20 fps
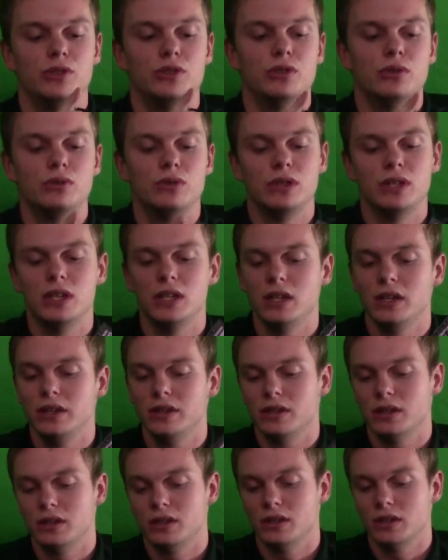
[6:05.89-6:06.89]
Do you
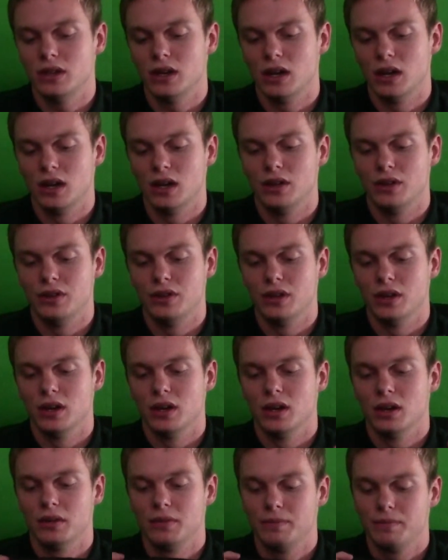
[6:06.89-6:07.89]
need
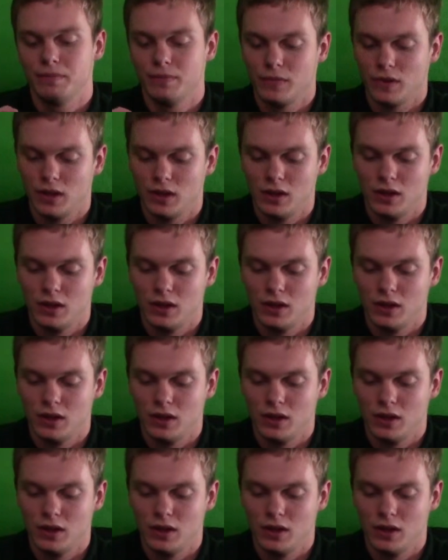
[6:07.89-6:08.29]
the